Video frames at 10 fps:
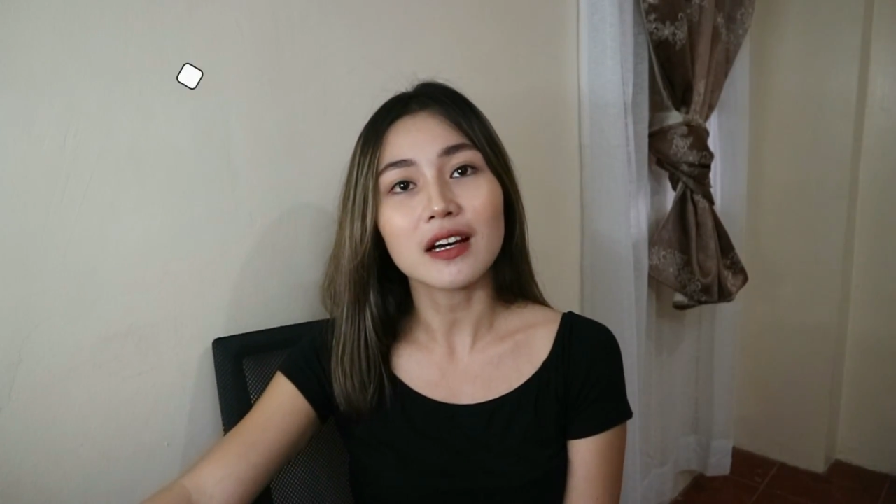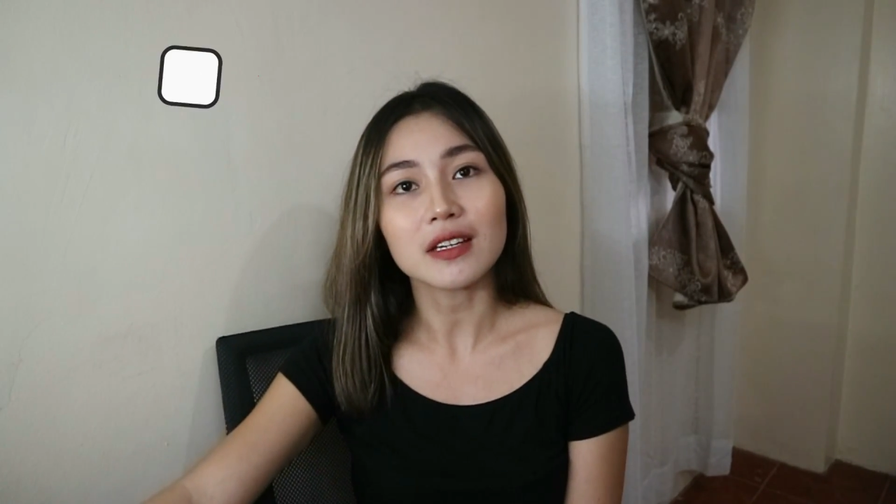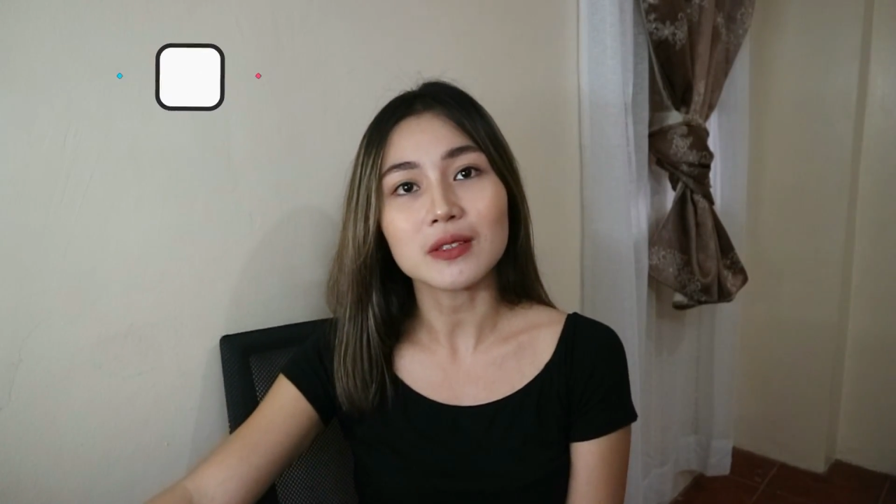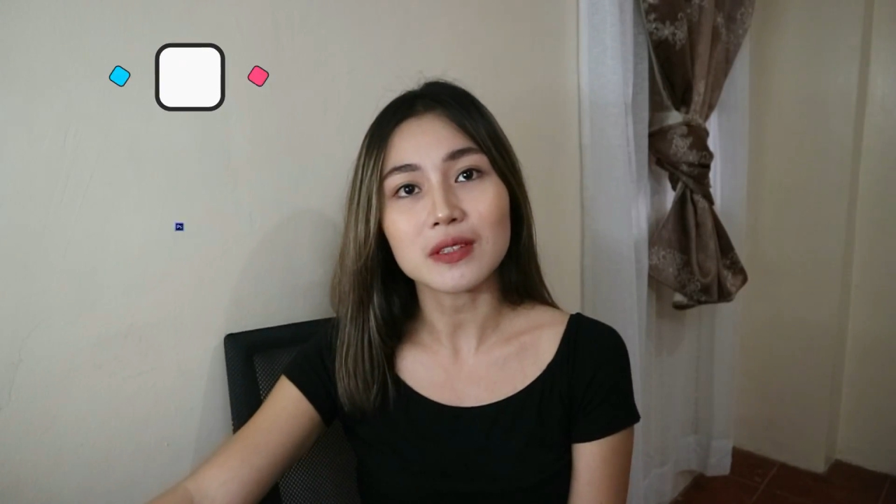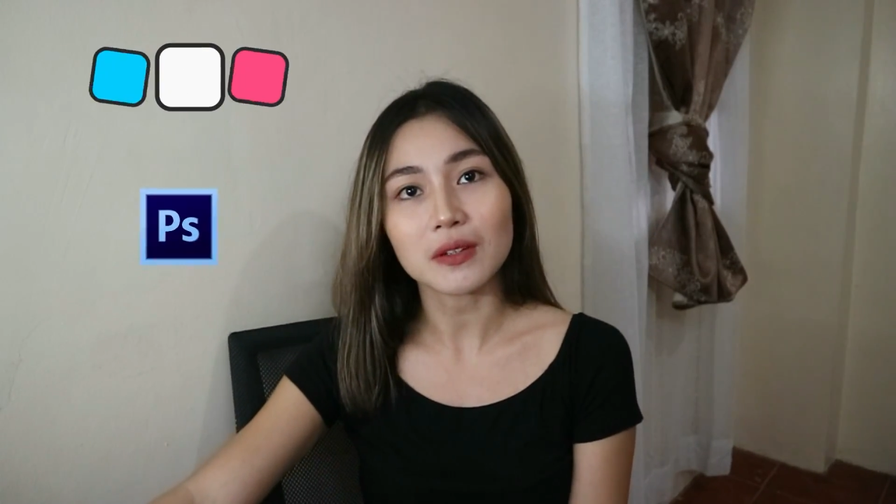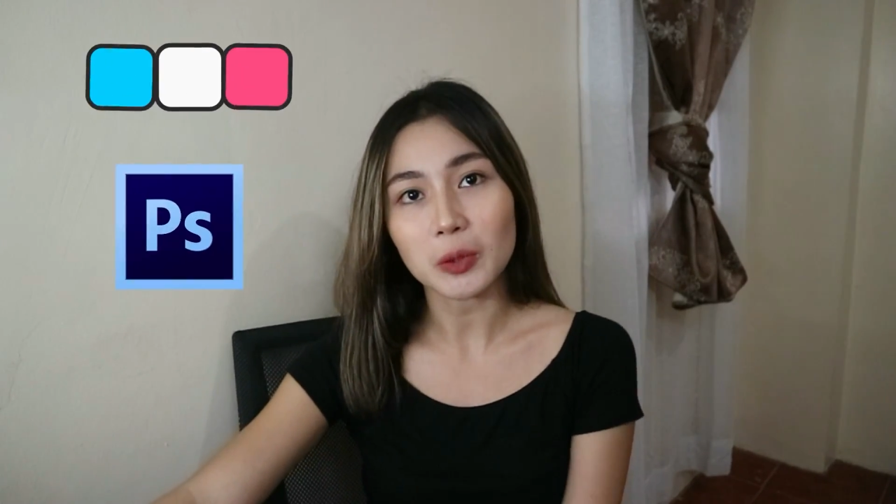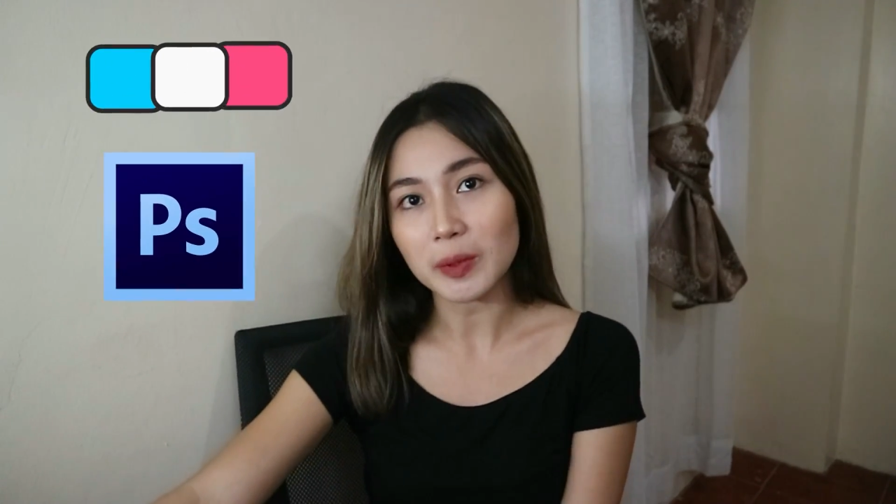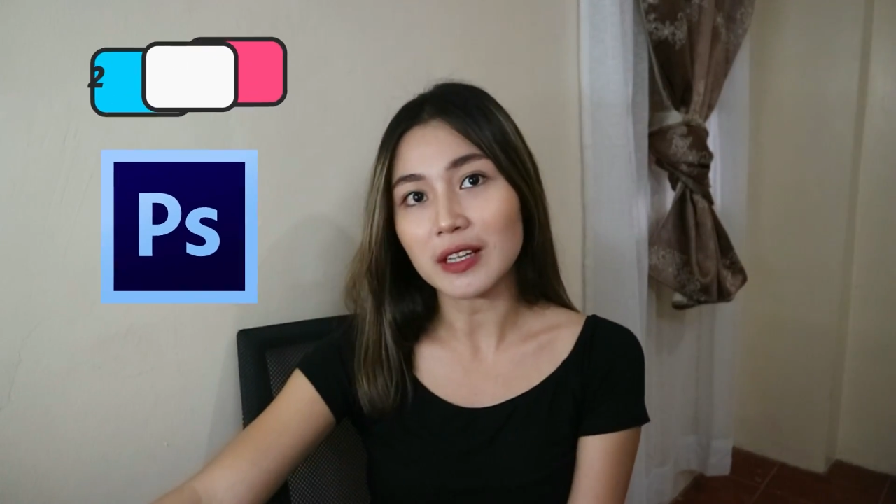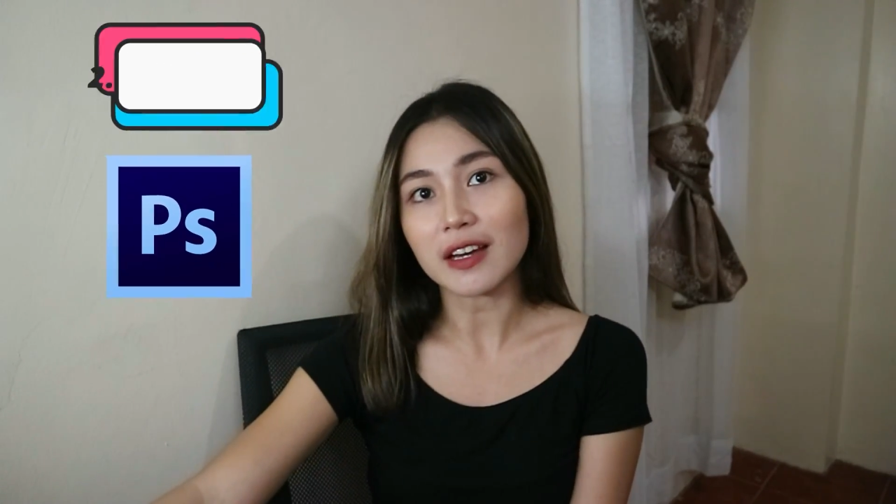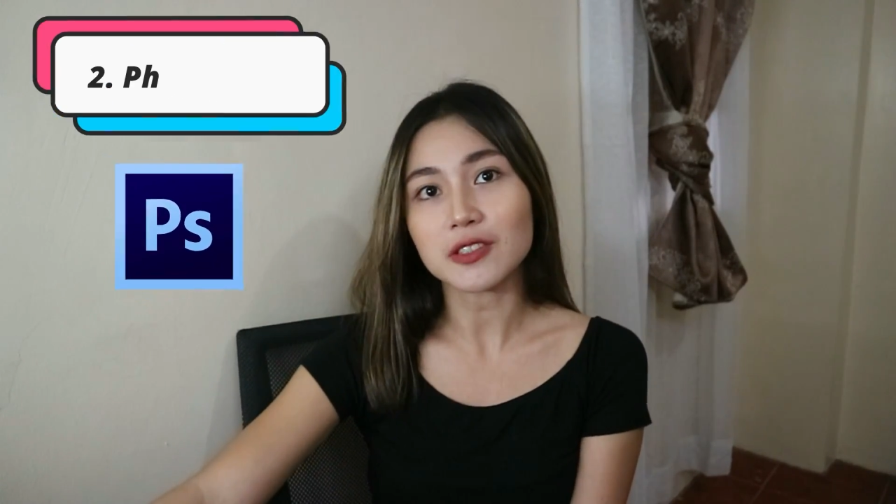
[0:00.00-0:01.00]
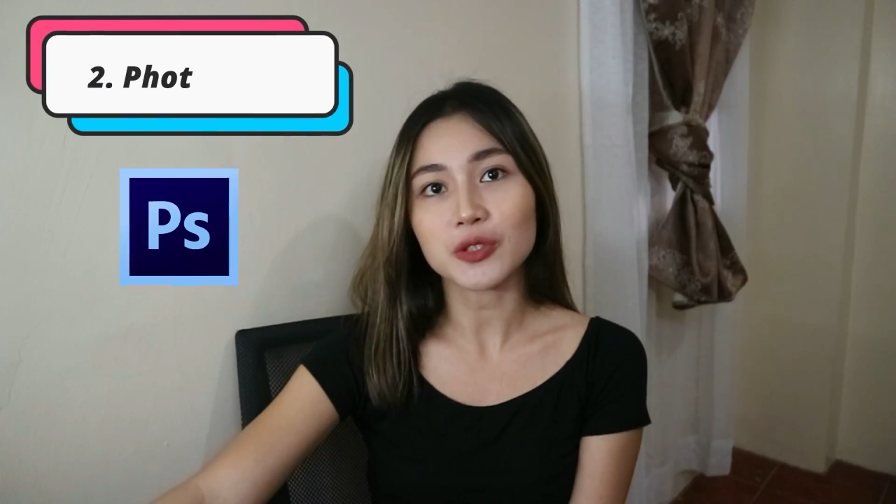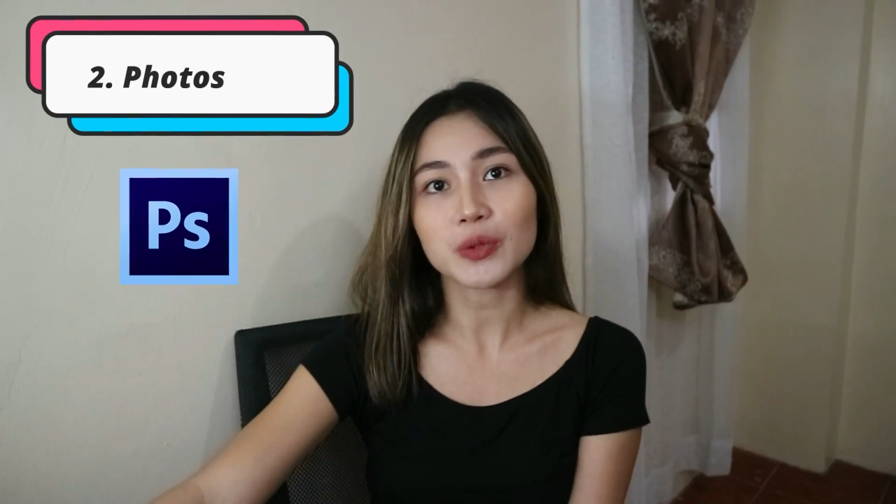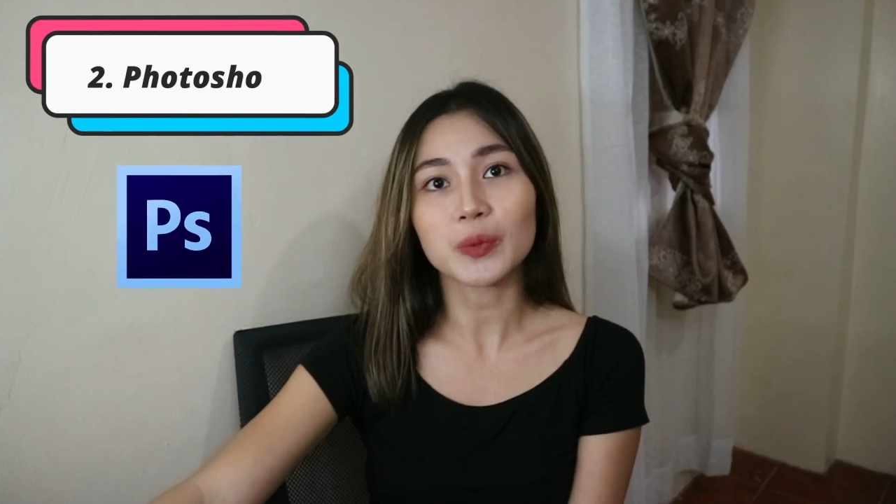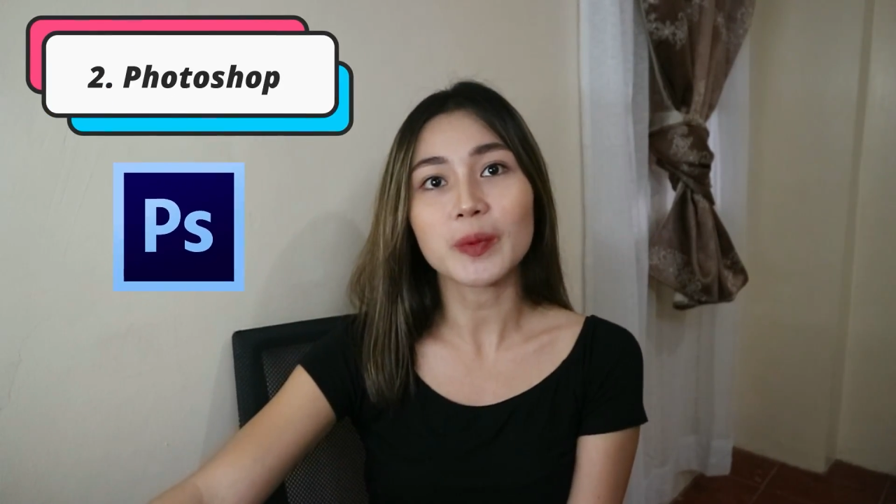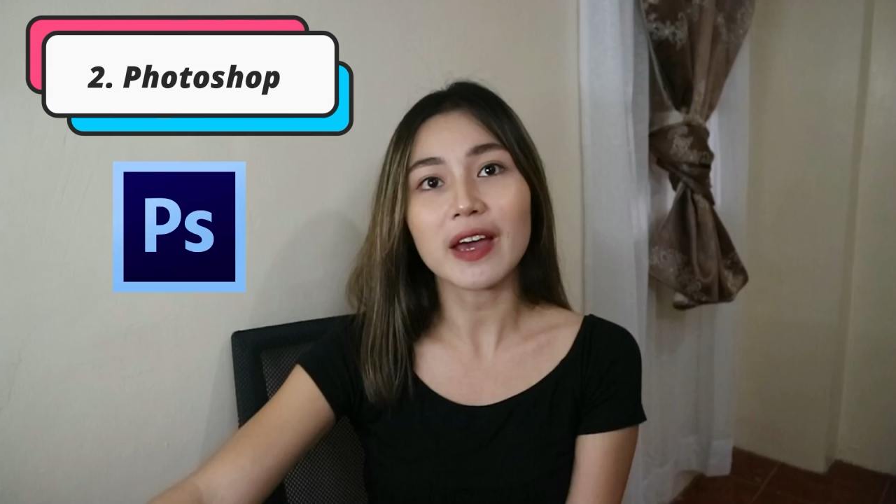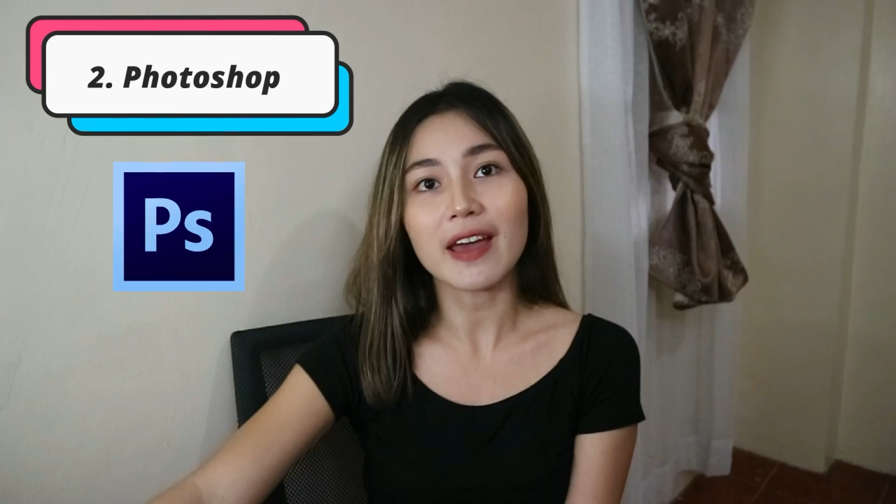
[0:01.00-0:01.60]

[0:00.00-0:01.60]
I use Adobe Lightroom.